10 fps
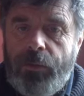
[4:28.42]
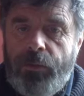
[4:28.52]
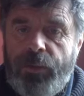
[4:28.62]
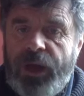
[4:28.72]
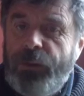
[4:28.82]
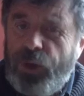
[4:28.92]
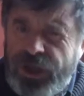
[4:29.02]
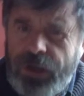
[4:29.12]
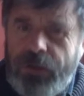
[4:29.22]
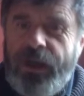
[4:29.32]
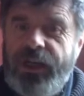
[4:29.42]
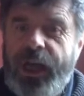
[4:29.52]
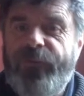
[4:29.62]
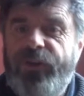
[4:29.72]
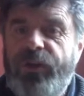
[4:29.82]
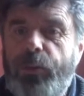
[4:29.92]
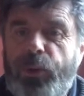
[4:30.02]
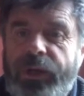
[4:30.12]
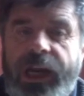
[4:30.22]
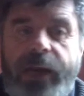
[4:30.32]
But I'm also uncomfortable
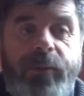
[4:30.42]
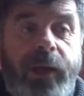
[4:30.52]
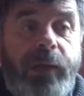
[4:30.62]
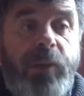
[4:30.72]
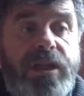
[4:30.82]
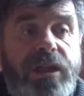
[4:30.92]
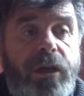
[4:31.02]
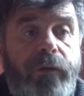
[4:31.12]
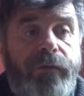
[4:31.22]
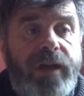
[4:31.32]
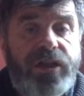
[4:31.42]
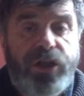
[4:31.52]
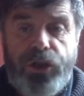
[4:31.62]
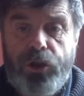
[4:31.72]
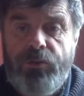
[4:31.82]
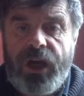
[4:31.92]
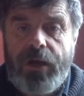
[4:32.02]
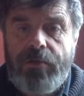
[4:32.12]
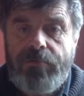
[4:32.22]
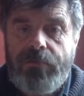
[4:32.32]
with labelling myself as a doomer,
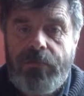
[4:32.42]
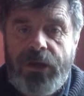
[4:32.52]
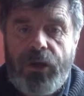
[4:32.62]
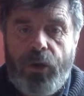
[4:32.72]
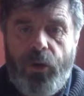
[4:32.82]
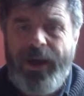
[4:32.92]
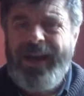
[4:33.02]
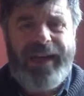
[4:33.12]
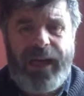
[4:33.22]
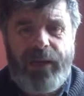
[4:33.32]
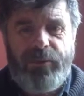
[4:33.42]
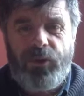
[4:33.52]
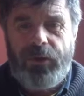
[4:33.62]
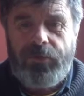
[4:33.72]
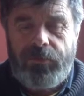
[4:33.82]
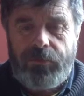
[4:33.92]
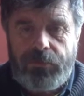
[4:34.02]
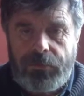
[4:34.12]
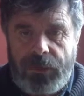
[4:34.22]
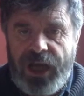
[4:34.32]
or any label,
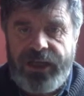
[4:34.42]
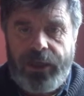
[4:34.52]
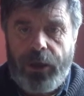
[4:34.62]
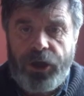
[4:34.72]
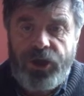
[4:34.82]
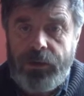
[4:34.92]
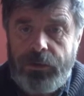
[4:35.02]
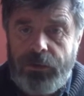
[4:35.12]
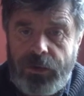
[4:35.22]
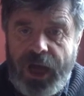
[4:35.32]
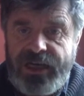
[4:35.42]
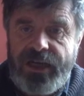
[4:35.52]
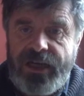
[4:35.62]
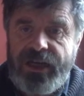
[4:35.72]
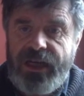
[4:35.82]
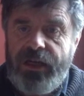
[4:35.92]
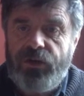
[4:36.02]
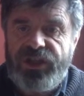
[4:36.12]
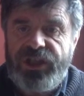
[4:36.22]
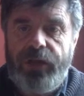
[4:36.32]
ideological identity
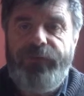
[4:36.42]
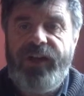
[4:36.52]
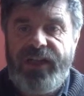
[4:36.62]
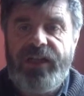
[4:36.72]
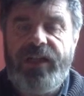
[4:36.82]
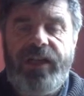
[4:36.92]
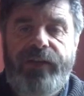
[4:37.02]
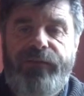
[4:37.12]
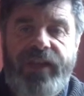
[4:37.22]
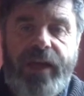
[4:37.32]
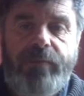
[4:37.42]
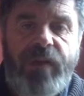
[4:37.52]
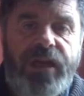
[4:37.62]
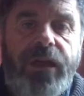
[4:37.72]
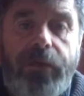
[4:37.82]
or self-identity for that matter.